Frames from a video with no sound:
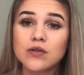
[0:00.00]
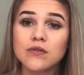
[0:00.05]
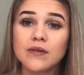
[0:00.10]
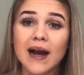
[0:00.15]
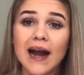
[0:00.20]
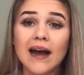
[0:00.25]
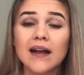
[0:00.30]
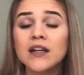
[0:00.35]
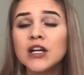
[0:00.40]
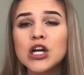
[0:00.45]

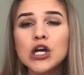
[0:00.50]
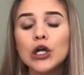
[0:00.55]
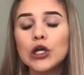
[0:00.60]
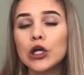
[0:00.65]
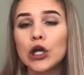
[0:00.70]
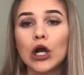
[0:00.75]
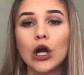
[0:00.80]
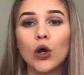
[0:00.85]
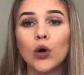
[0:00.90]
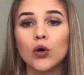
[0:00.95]
throughout,
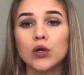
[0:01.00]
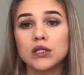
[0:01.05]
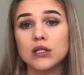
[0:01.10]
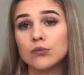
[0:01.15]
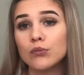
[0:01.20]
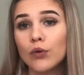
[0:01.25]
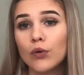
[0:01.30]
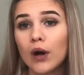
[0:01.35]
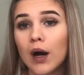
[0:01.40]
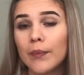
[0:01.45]
you can cook
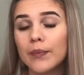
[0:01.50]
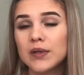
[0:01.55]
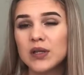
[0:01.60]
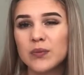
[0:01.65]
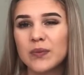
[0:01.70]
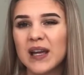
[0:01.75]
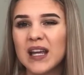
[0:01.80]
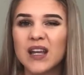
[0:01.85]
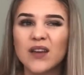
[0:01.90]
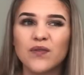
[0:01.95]
some more up in
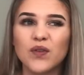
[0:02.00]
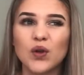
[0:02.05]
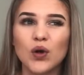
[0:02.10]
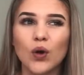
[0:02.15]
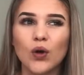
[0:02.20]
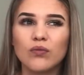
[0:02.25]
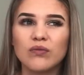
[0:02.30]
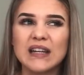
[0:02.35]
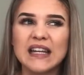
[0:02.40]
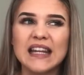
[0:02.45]
the week if you're
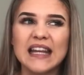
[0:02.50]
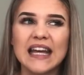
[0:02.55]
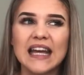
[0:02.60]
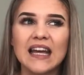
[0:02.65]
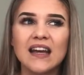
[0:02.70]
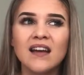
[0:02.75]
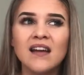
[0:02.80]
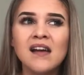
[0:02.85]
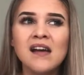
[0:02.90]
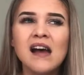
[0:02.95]
not
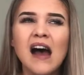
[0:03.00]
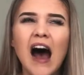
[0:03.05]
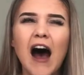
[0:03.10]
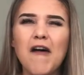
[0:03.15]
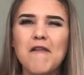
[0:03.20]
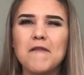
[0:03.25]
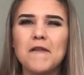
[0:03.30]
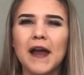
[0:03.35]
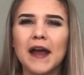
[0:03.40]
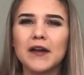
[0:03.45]
really
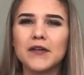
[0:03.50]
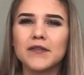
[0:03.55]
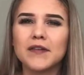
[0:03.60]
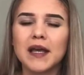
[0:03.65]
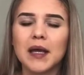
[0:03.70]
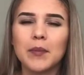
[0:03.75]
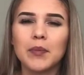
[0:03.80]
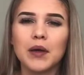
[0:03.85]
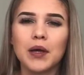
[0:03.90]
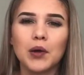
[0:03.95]
a fan of
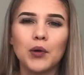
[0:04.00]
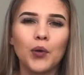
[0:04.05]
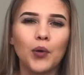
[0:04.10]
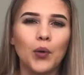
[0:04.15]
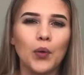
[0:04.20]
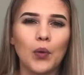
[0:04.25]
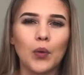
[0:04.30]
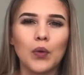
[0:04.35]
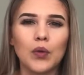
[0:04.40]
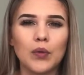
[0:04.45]
keeping
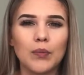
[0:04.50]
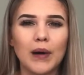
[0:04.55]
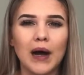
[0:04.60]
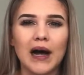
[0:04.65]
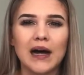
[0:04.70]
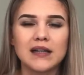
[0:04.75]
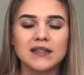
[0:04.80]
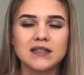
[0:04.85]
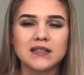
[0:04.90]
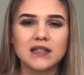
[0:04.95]
all the
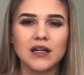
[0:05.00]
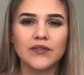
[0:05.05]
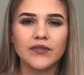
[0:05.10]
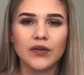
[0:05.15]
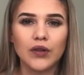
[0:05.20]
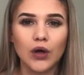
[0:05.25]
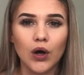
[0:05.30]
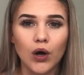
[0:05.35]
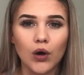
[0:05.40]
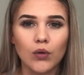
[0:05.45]
pasta
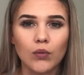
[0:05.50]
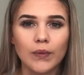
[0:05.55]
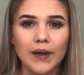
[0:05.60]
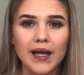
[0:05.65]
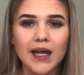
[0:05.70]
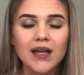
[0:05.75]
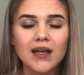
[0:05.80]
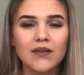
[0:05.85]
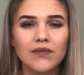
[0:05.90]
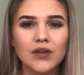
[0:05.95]
for the whole
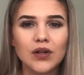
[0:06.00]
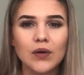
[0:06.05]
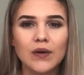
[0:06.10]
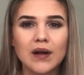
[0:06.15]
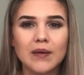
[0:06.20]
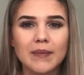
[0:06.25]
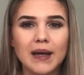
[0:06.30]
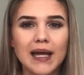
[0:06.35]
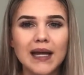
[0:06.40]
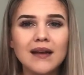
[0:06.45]
week, if you know what
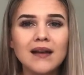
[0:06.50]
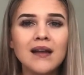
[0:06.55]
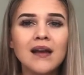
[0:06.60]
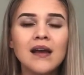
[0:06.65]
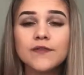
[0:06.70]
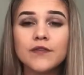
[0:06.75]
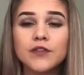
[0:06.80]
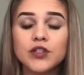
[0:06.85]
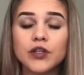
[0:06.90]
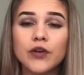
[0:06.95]
I mean.
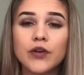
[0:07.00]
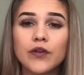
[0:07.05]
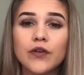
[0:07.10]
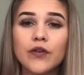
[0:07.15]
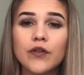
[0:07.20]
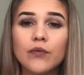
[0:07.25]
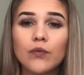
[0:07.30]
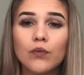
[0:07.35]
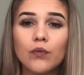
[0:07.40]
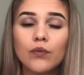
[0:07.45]

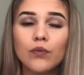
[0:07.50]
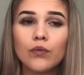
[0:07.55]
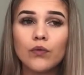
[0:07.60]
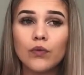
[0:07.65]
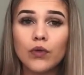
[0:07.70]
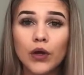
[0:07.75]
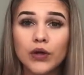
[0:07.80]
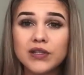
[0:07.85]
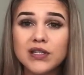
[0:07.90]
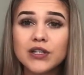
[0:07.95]
So
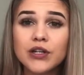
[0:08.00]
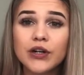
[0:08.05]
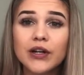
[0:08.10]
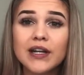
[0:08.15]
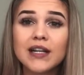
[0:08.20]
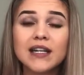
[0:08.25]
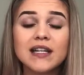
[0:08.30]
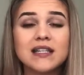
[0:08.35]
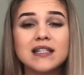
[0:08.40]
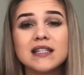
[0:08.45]
those
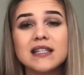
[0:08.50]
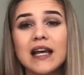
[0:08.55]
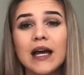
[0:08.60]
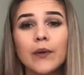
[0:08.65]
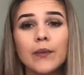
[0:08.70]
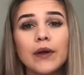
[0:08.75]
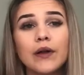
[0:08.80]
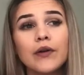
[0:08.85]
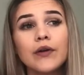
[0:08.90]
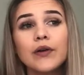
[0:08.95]
ingredients
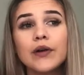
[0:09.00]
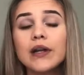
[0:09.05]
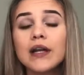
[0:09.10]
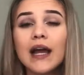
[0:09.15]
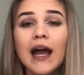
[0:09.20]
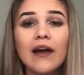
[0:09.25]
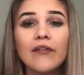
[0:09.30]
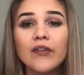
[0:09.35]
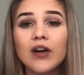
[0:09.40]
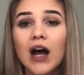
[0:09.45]
there, we
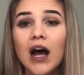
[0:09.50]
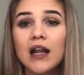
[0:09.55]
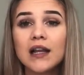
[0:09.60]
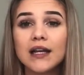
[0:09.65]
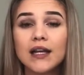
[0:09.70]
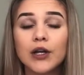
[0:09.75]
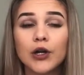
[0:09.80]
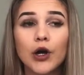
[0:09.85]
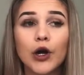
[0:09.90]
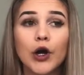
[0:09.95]
already have
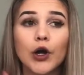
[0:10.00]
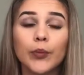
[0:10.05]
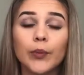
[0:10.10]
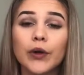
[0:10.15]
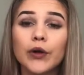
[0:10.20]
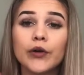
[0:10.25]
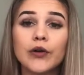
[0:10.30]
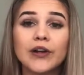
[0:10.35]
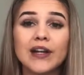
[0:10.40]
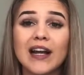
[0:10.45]
garlic at home,
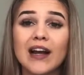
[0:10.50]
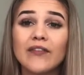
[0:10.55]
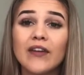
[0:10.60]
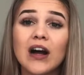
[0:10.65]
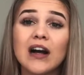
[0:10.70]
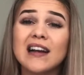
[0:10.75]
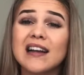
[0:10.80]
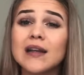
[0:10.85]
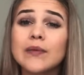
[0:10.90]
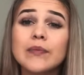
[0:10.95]
we already have
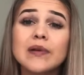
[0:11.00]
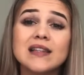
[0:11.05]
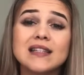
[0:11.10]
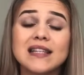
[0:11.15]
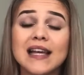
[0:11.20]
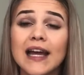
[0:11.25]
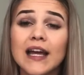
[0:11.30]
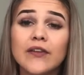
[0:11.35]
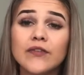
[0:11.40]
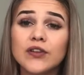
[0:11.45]
onion, but
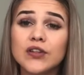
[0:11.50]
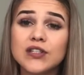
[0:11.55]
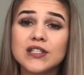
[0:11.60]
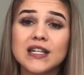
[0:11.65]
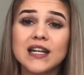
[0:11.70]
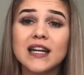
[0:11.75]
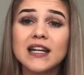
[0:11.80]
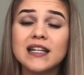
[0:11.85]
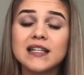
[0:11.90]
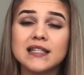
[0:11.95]
say if you
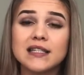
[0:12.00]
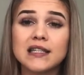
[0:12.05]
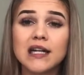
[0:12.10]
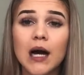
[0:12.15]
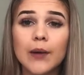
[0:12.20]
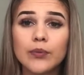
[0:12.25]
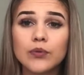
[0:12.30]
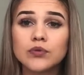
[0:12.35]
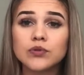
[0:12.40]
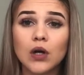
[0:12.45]
didn't, it's a
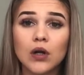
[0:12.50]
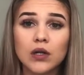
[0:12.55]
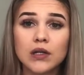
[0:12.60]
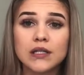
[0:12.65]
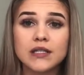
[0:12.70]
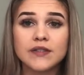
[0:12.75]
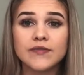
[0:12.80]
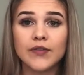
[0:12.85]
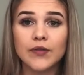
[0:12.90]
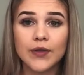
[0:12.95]
couple
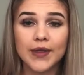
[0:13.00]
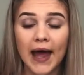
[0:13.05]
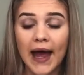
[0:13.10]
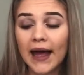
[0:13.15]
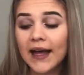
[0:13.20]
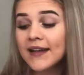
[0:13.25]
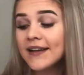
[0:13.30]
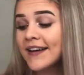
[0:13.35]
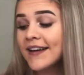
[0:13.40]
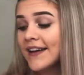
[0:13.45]
dollars for
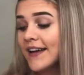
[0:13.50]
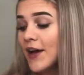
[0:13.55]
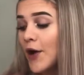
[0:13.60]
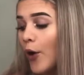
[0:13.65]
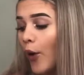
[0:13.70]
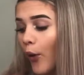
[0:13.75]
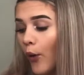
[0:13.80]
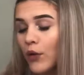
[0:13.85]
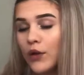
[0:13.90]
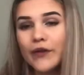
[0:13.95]
that.
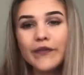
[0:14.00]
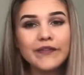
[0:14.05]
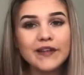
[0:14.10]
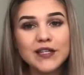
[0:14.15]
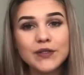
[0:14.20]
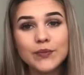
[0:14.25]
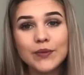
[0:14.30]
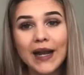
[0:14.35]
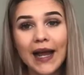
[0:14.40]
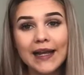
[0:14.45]
All of
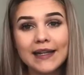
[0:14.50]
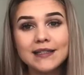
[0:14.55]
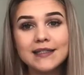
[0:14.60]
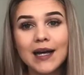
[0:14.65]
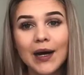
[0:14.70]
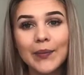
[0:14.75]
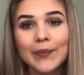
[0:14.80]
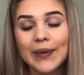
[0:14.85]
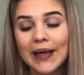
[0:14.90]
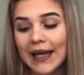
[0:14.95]
this would end
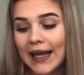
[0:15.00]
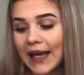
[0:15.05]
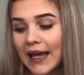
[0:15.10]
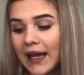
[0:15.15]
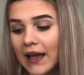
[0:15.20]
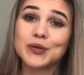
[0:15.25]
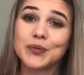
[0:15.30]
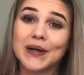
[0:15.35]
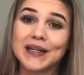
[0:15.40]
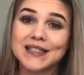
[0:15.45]
up
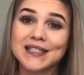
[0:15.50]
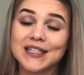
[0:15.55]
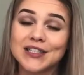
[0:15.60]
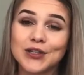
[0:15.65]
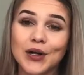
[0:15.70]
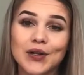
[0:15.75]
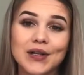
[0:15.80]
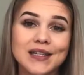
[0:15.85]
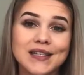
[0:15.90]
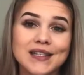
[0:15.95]
being
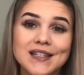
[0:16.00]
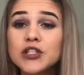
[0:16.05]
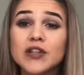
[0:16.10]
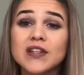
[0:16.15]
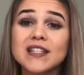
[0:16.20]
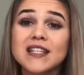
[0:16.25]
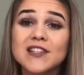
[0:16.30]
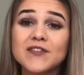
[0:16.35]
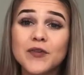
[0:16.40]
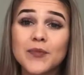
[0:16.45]
$20. So
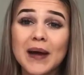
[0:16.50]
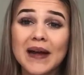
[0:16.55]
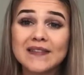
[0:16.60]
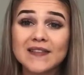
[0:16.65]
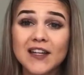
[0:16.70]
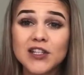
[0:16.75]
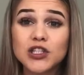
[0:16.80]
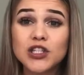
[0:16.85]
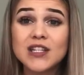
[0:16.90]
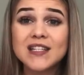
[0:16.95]
this is for my
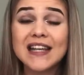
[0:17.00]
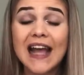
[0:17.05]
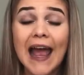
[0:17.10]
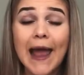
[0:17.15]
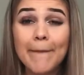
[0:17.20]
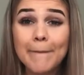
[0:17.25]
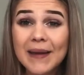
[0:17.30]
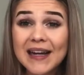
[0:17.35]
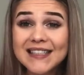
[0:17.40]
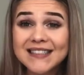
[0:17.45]
lunches
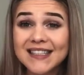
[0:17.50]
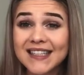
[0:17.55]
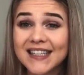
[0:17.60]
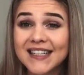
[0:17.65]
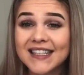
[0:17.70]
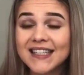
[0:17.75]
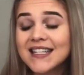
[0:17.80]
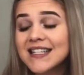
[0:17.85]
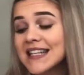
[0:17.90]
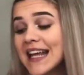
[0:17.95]
and my
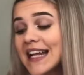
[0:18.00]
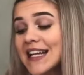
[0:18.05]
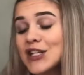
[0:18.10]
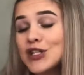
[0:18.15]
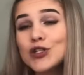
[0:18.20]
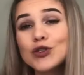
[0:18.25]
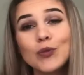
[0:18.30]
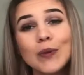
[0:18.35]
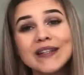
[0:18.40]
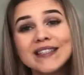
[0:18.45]
dinners, and
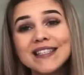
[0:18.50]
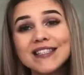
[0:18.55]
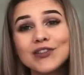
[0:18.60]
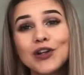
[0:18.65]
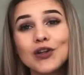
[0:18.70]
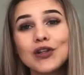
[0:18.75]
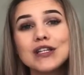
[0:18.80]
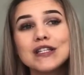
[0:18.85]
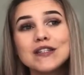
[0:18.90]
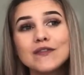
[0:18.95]
it's
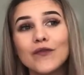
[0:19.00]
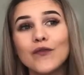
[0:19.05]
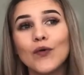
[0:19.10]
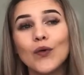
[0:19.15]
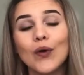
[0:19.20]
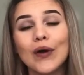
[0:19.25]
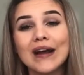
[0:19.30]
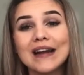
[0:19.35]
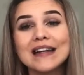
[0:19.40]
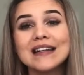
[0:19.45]
$20
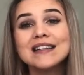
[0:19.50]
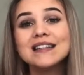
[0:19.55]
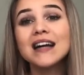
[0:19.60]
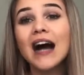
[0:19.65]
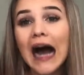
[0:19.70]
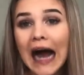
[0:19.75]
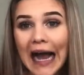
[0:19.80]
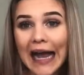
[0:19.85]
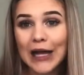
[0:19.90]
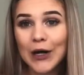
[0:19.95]
for an
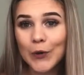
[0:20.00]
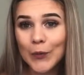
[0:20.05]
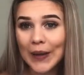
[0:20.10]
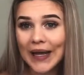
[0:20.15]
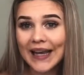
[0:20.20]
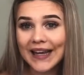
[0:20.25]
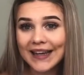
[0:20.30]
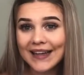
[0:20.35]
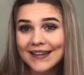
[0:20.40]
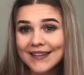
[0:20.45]
entire
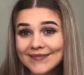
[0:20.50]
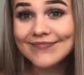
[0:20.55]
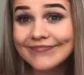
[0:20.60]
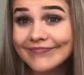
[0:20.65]
week.